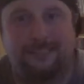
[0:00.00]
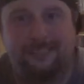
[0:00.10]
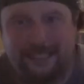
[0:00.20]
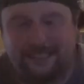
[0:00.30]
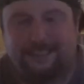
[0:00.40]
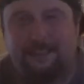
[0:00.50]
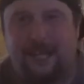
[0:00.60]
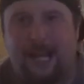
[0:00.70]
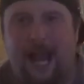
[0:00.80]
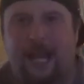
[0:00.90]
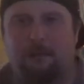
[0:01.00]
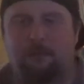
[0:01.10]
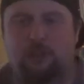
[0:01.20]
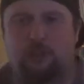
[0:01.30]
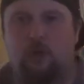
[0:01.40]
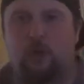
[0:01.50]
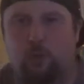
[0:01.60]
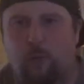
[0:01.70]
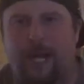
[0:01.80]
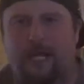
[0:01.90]
decently, and it was so
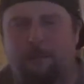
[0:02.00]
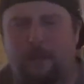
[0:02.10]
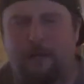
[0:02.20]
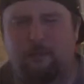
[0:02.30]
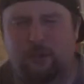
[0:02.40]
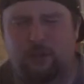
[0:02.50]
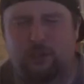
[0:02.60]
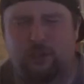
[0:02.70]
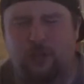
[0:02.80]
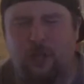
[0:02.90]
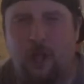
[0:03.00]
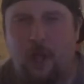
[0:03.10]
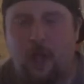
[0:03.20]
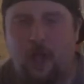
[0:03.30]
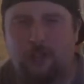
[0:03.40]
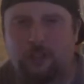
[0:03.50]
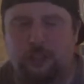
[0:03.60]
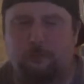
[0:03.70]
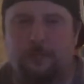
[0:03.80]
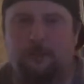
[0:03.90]
quick, but it was
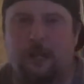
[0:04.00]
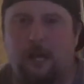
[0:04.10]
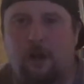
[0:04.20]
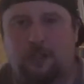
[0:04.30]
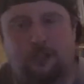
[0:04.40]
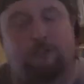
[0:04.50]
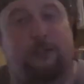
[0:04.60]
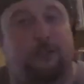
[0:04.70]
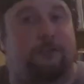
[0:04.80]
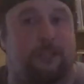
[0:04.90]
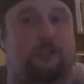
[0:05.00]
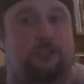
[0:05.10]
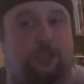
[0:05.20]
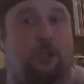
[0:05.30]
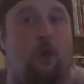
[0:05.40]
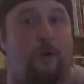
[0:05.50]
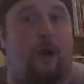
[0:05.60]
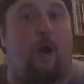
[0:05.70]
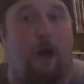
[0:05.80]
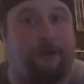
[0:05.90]
something that lasted throughout the rest of the show.
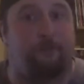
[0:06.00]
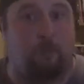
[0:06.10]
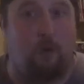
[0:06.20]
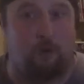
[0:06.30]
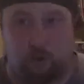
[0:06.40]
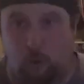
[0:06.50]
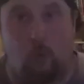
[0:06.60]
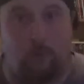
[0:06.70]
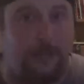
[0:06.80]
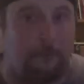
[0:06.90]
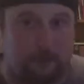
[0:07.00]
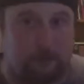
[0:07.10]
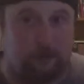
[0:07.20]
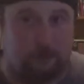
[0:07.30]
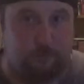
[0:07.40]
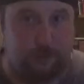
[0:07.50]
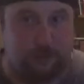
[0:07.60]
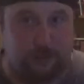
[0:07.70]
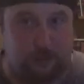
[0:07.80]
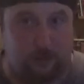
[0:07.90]
Now, I've watched all the episodes of
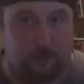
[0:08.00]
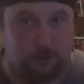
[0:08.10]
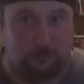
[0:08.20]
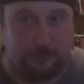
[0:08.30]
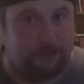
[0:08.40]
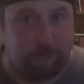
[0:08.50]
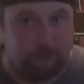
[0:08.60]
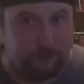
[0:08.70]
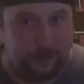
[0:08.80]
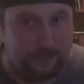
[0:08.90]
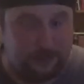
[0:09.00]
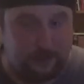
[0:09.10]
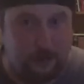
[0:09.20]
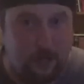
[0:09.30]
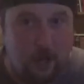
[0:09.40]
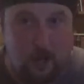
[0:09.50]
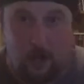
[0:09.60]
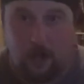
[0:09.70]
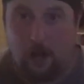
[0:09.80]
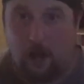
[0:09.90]
Wizards to College that was ever released.
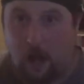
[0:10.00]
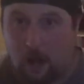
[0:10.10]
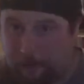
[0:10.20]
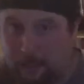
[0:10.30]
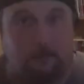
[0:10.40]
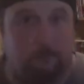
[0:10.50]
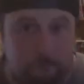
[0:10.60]
I mean,